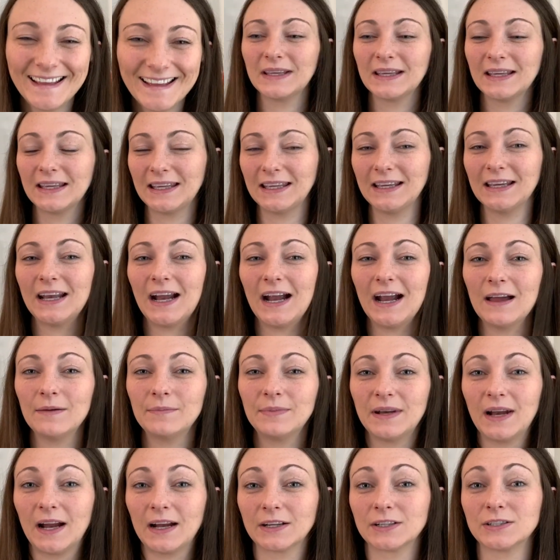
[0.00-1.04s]
He and I have
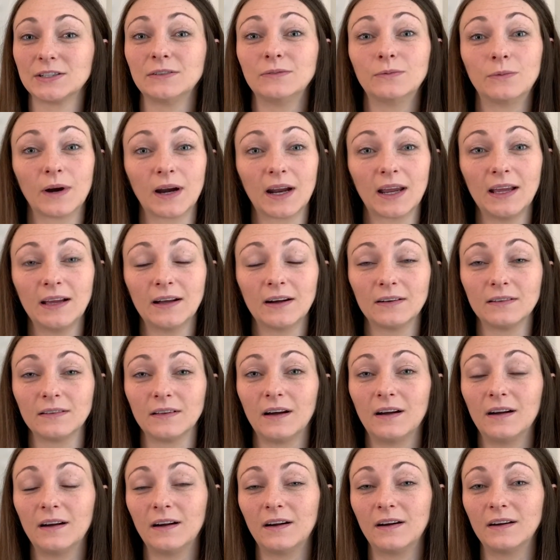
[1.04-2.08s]
been actually working a
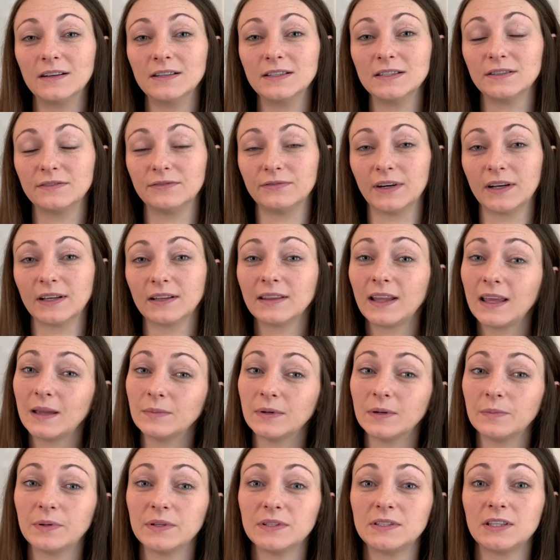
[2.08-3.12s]
lot on different
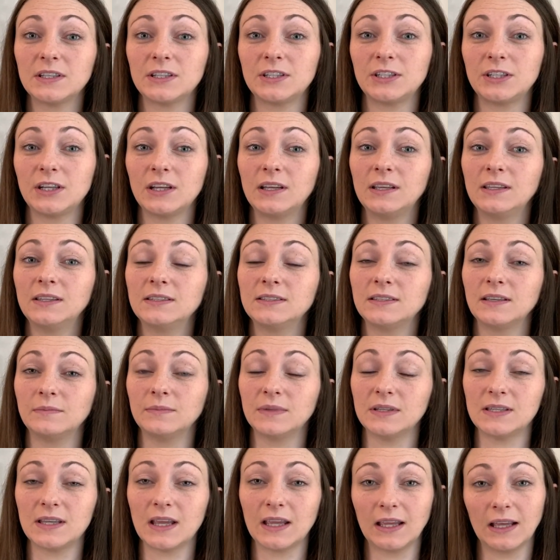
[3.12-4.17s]
labor positions and
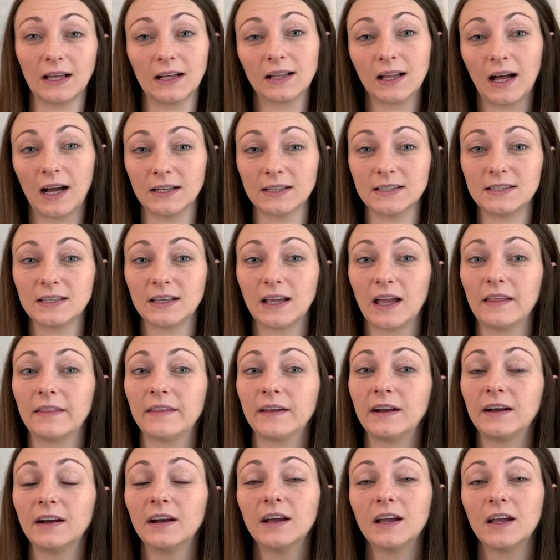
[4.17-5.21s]
been taking class
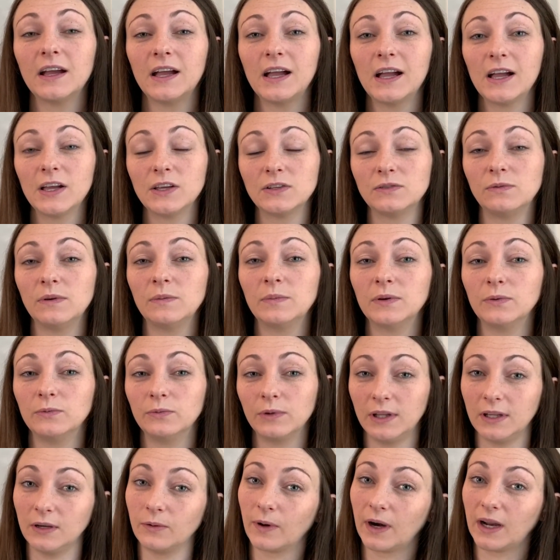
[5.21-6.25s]
together. So we've been
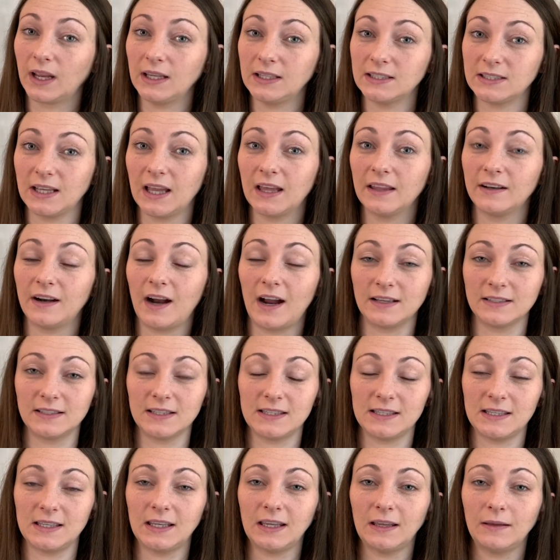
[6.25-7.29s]
really working together as a
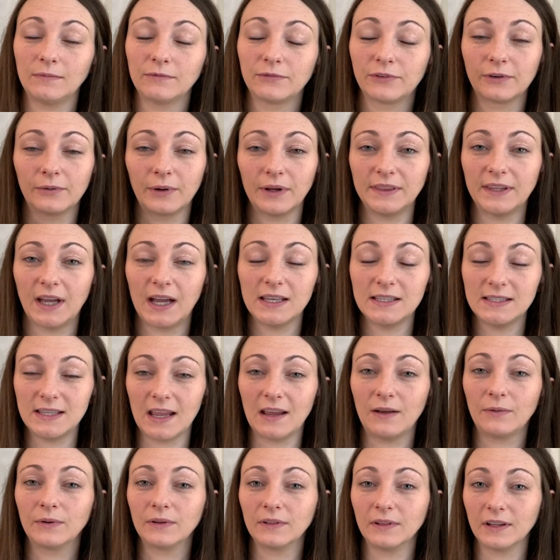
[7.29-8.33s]
team for what that day
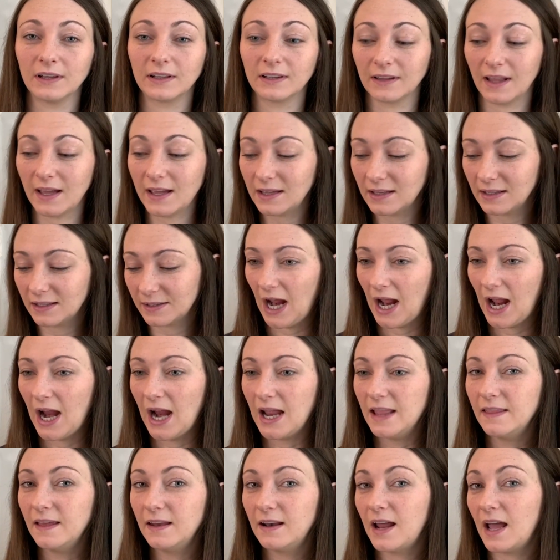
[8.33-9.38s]
will look like.
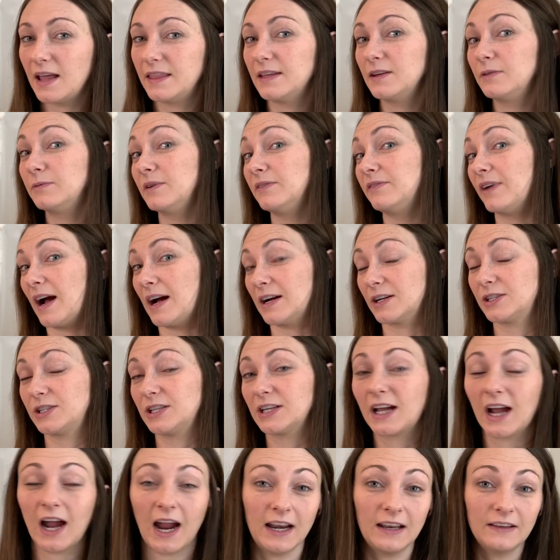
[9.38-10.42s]
And then I think we've actually
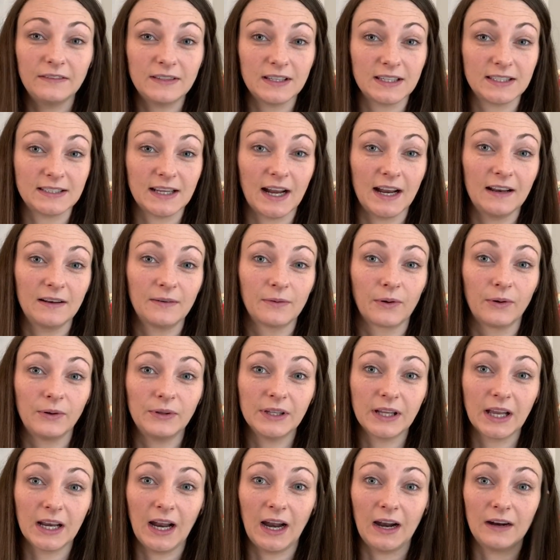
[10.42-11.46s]
kind of decided we're only
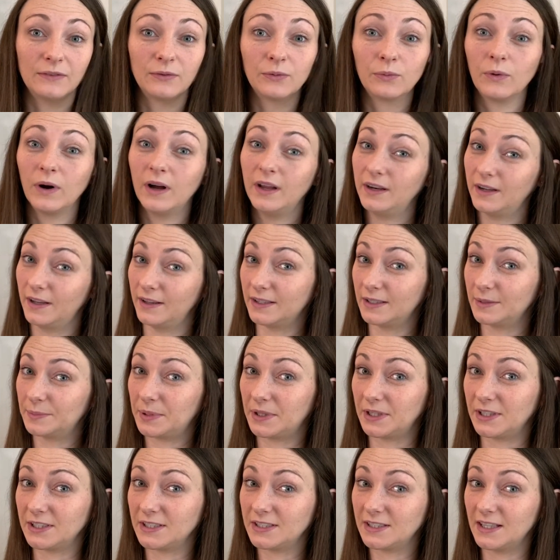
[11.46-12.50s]
going to have one other
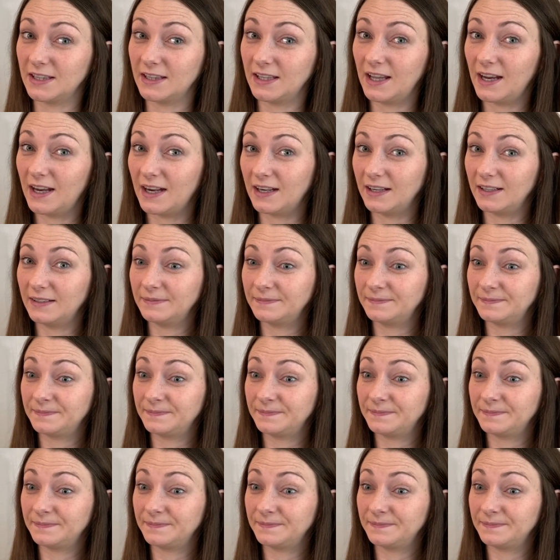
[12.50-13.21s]
person there